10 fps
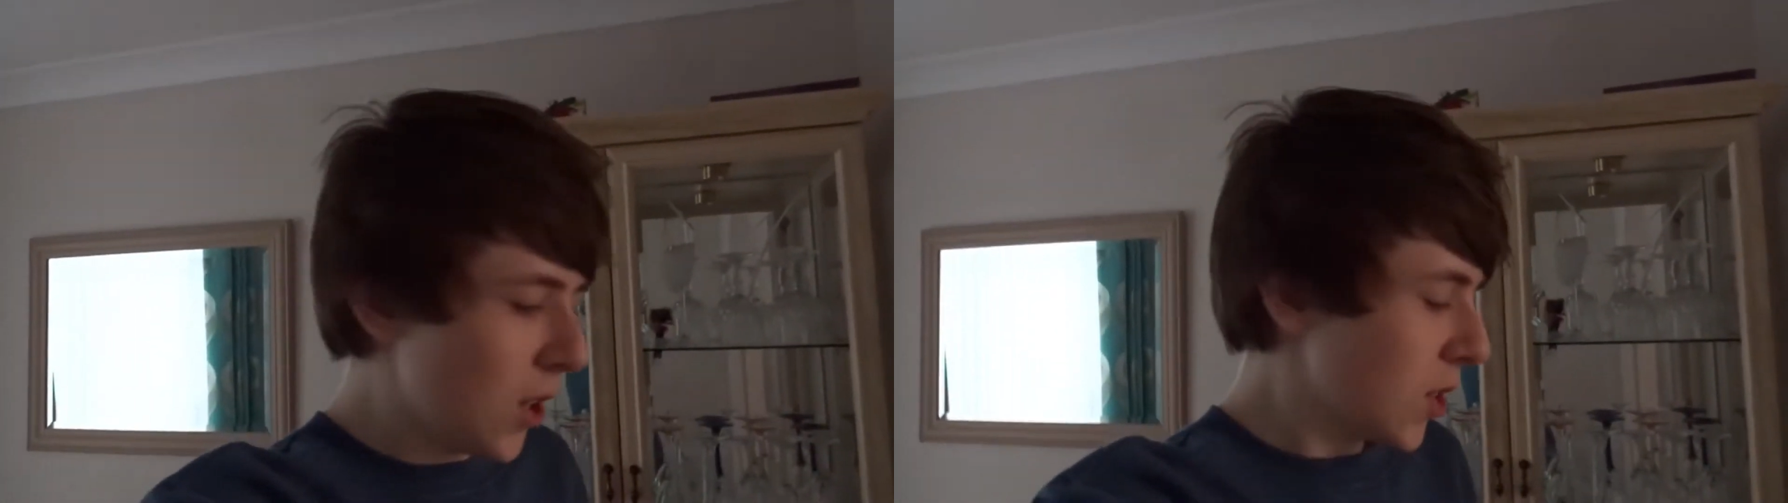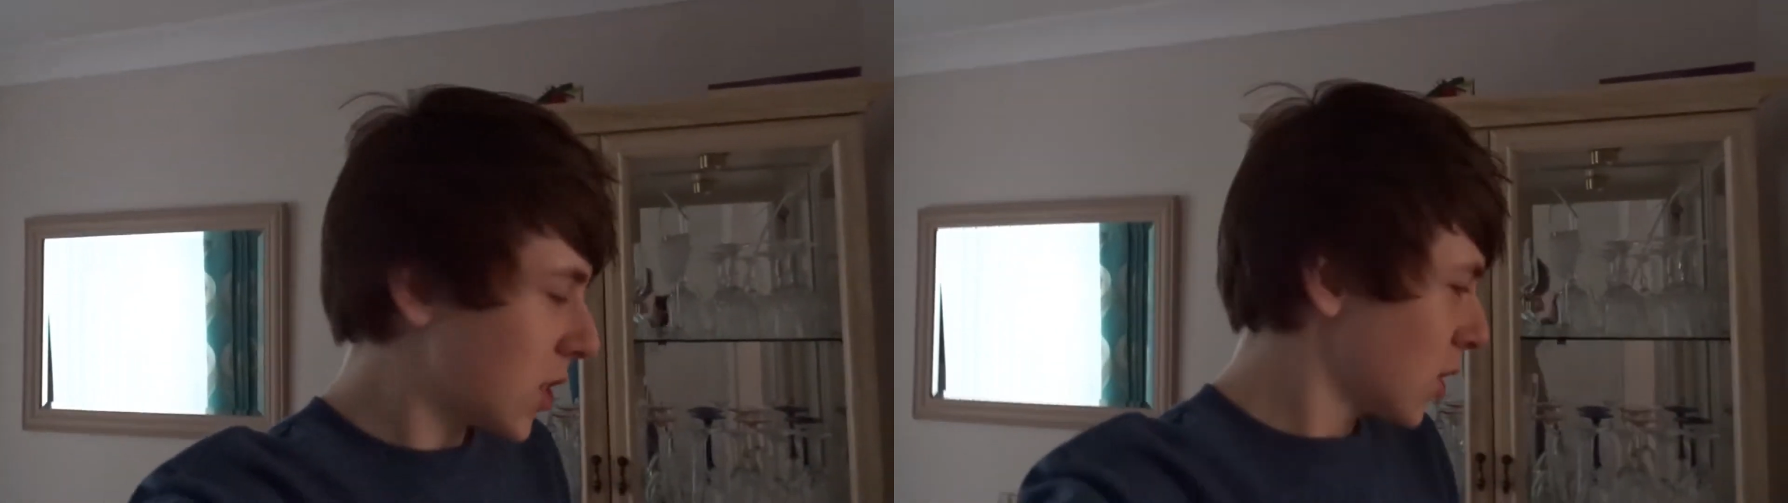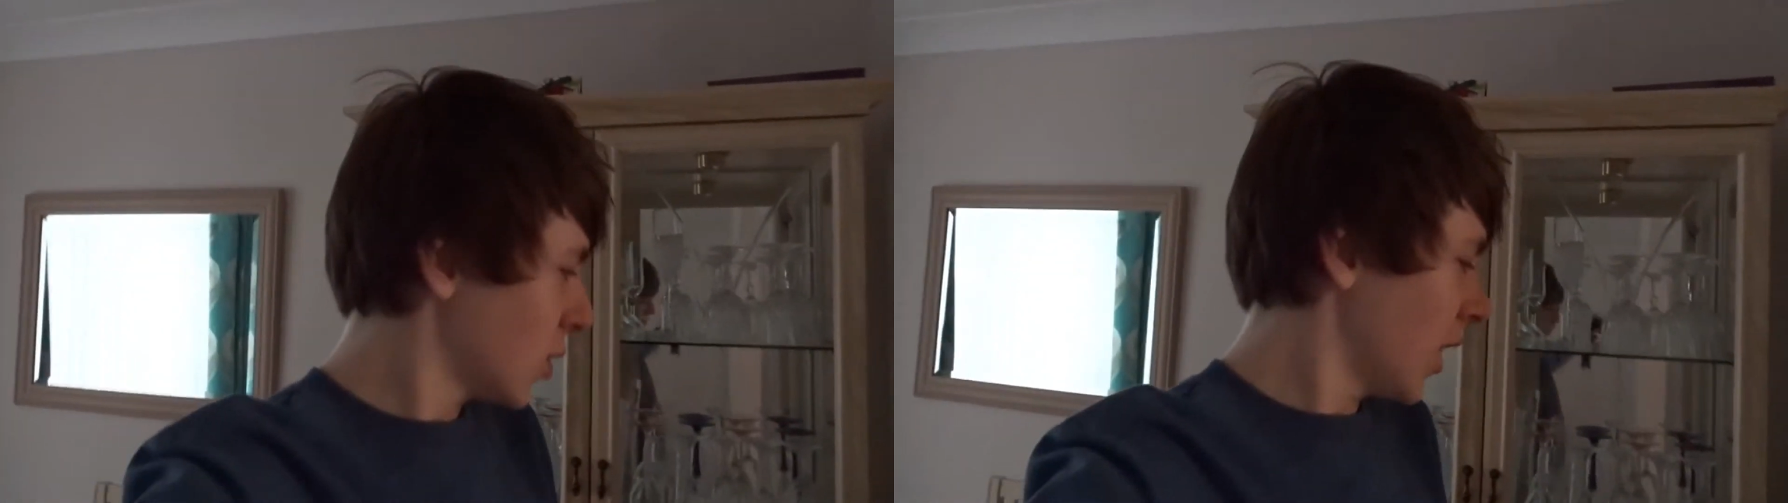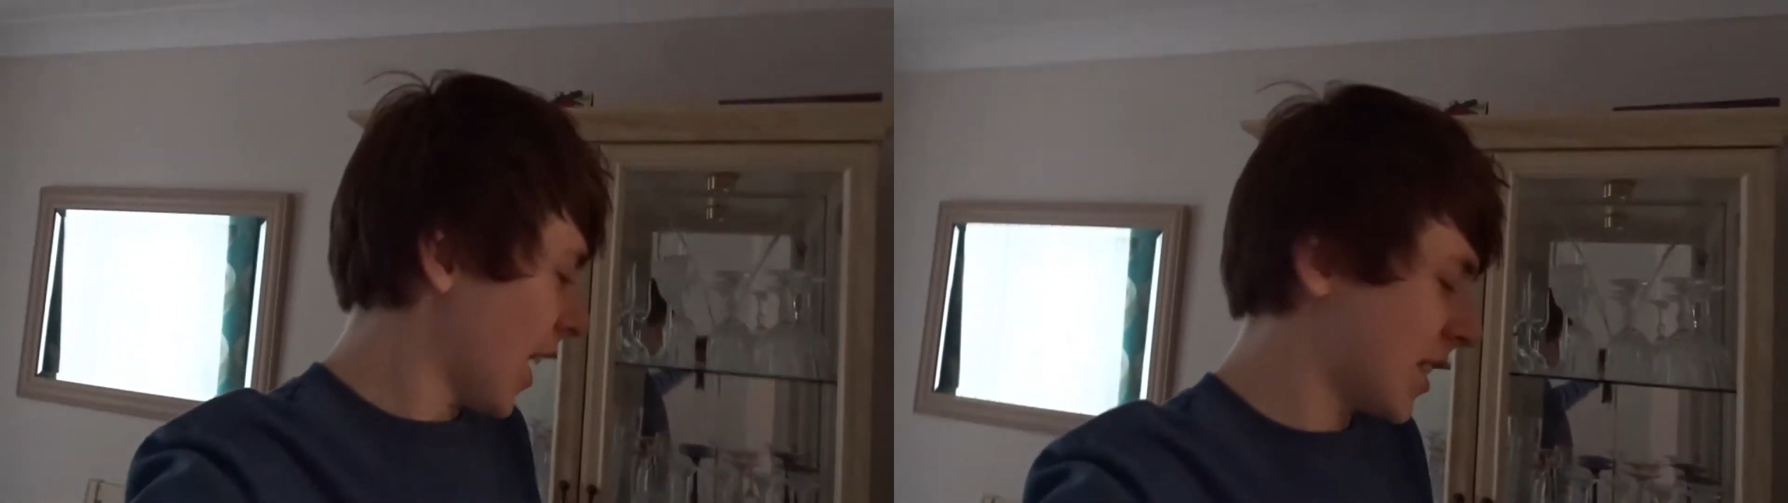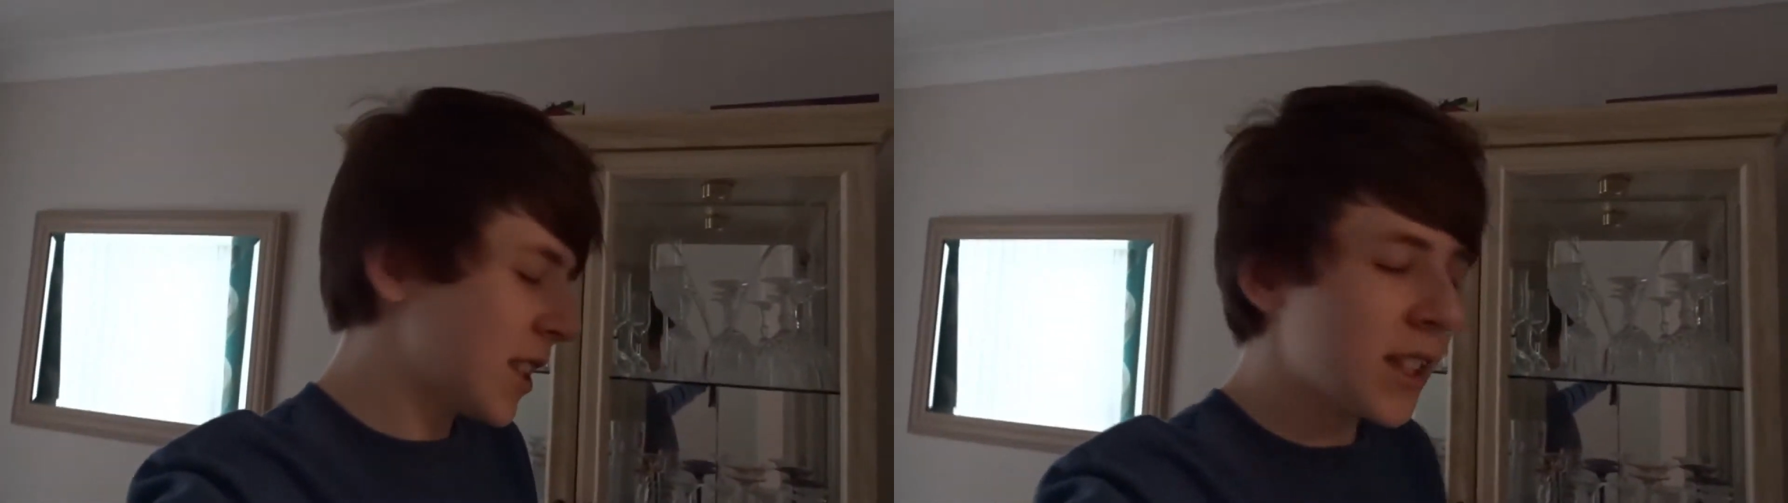So,
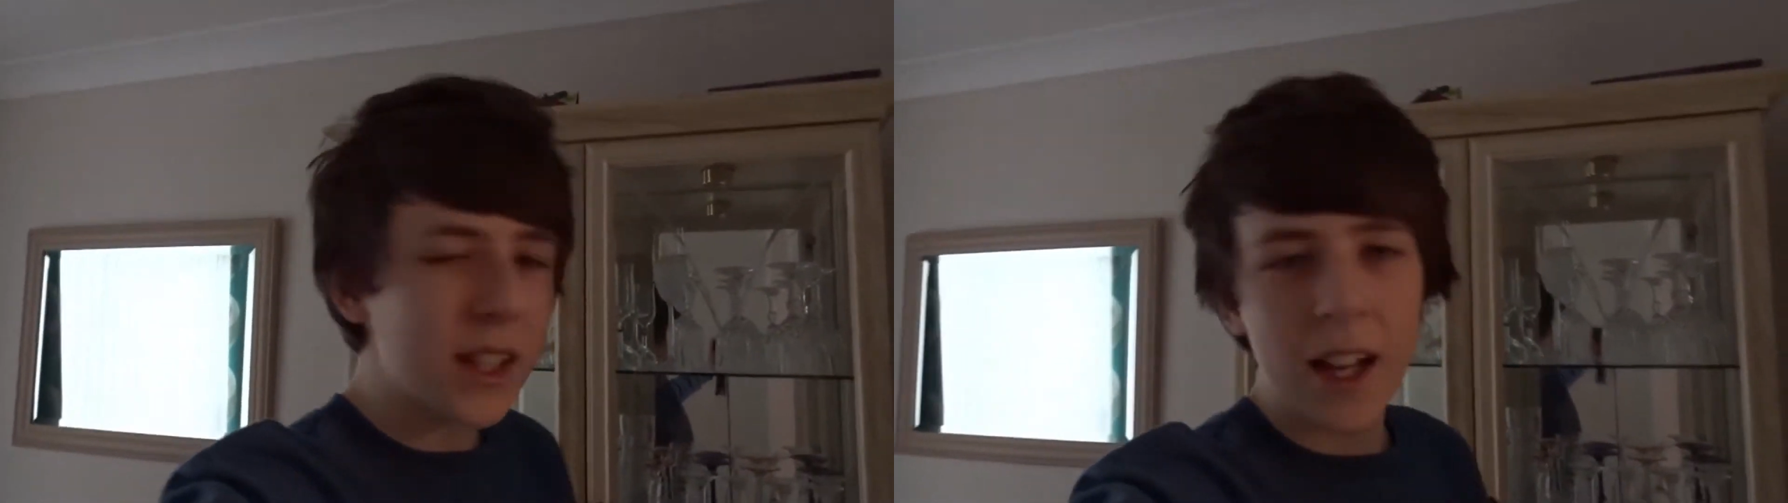yes,